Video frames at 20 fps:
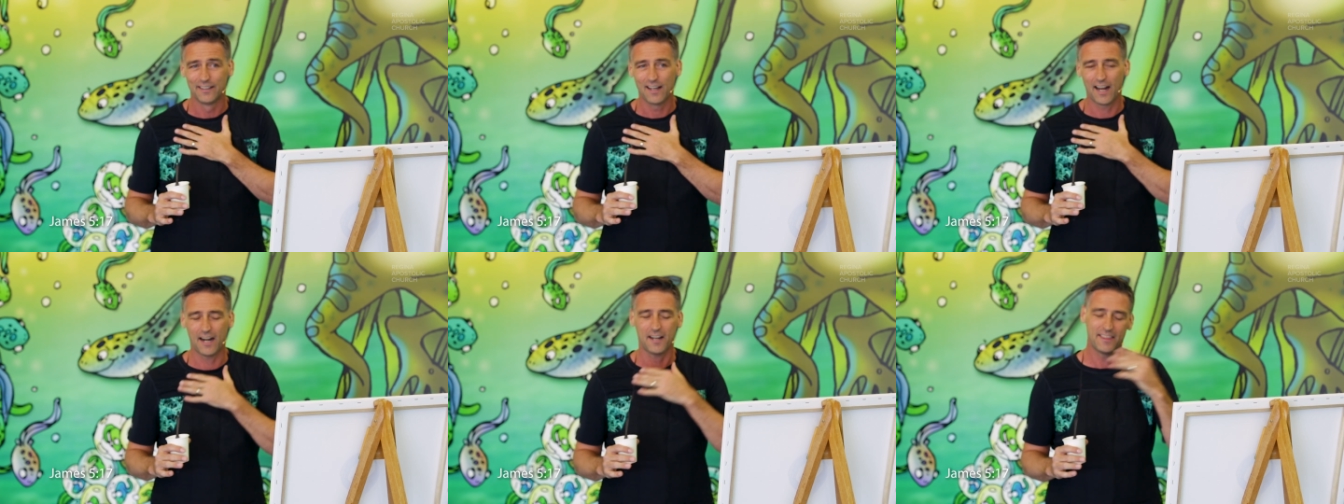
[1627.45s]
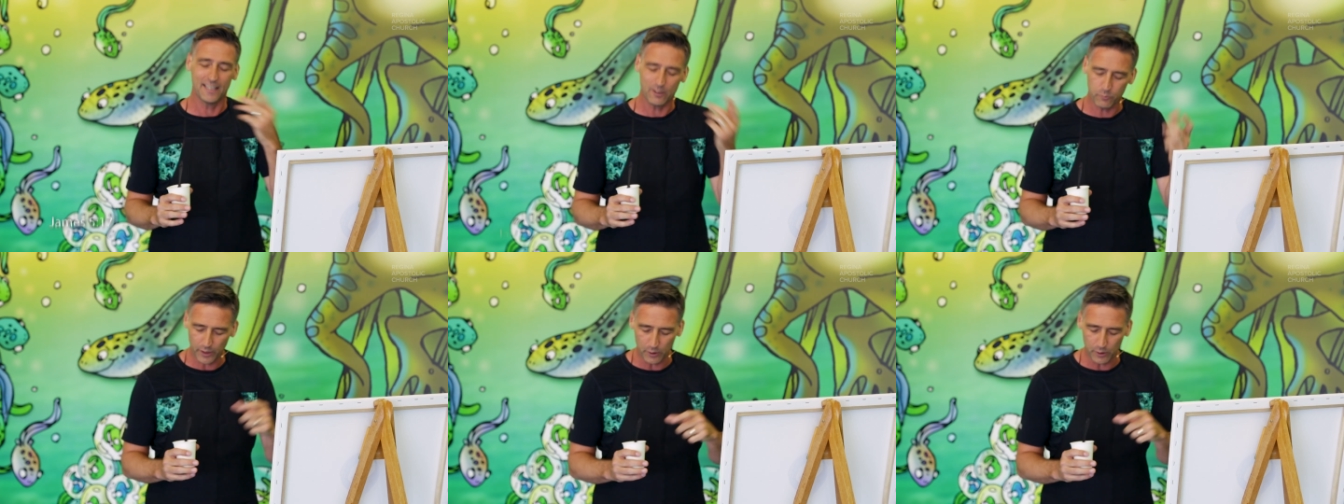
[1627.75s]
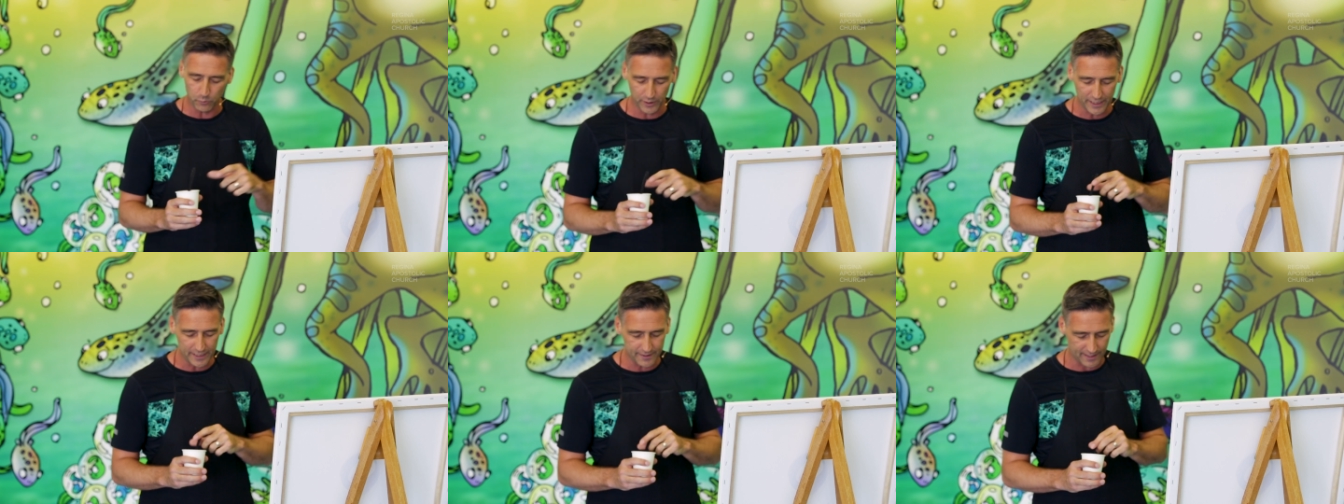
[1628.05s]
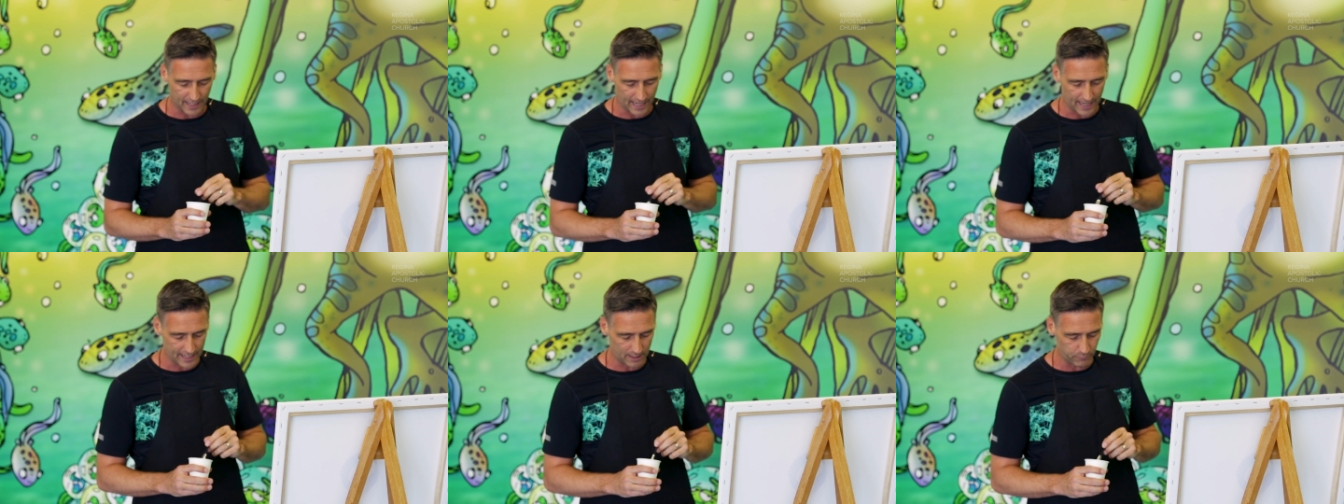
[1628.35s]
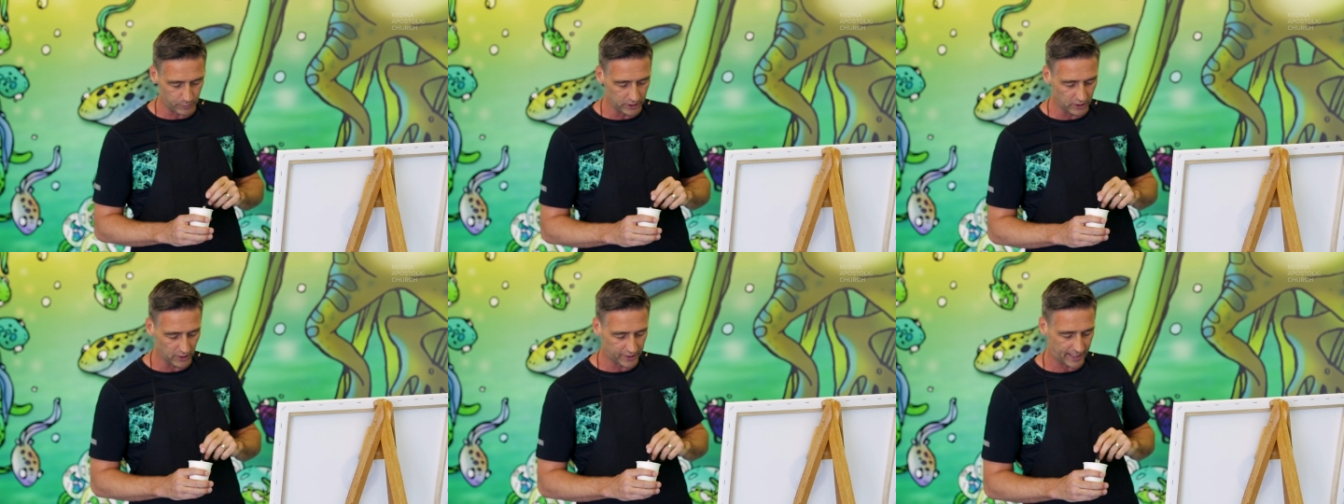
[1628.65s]
And I think we read that
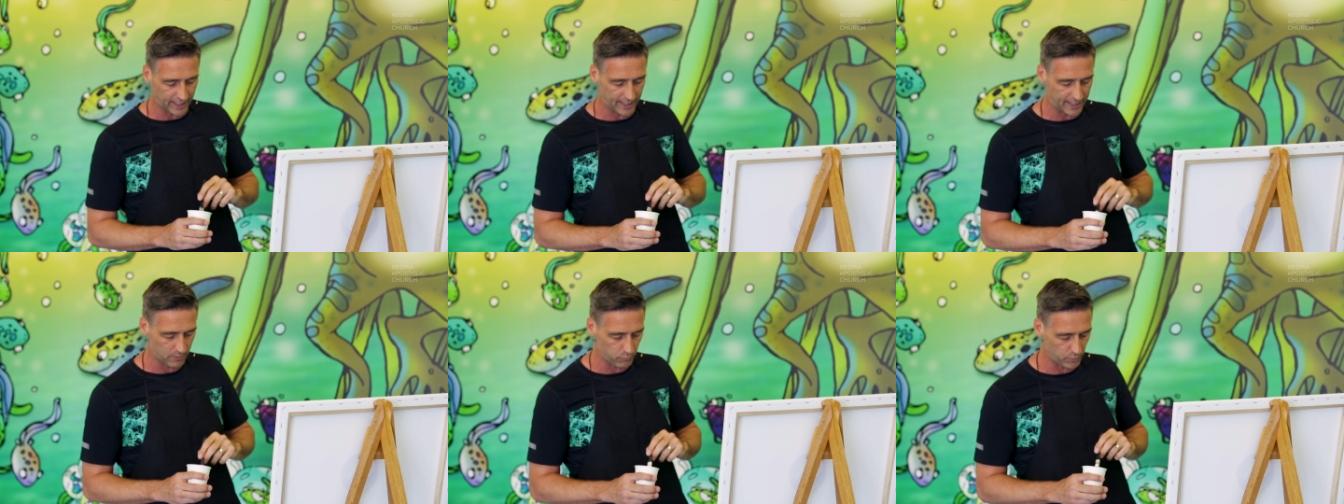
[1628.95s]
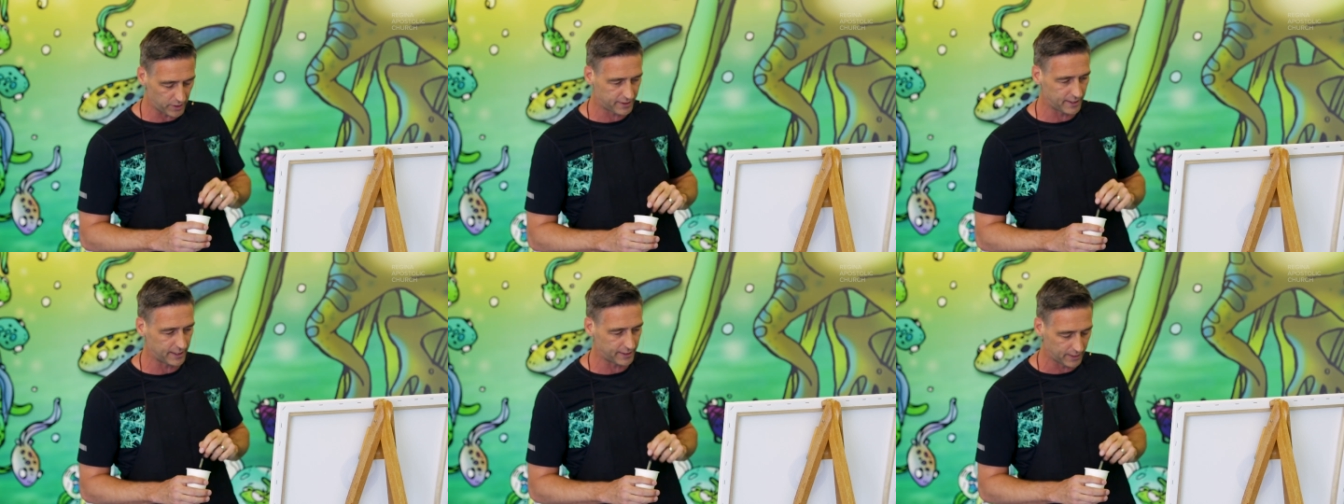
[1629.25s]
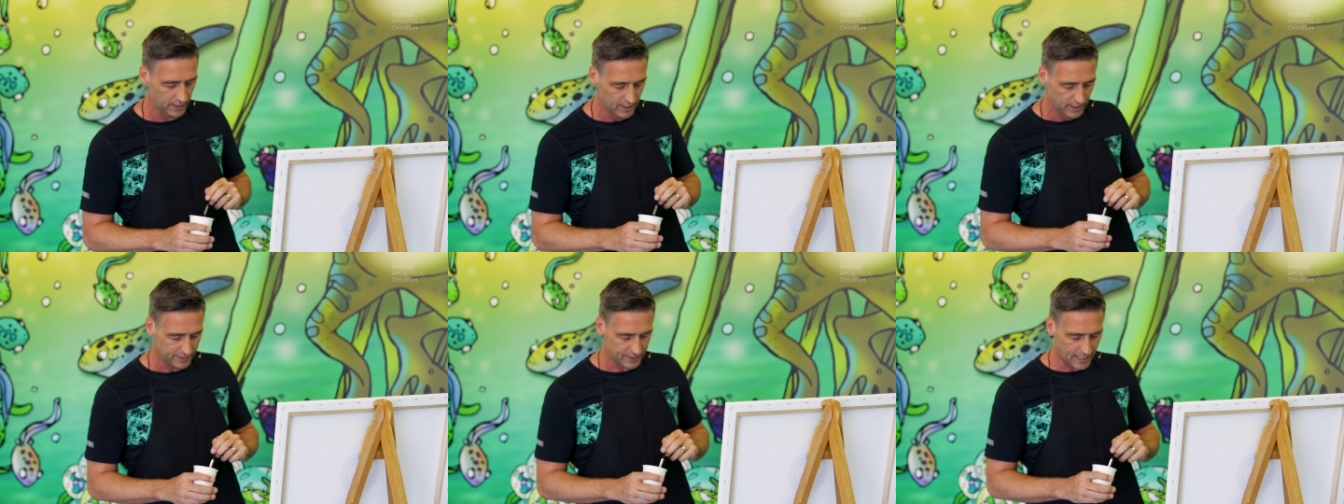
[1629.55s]
and we look at it and we think,